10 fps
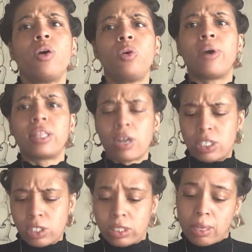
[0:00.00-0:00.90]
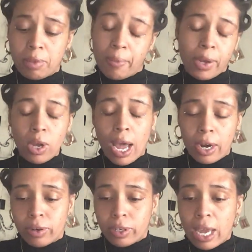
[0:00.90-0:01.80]
Ooh, I thought I saw something, but I
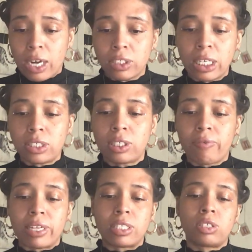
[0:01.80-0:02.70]
don't know. Energy, brother.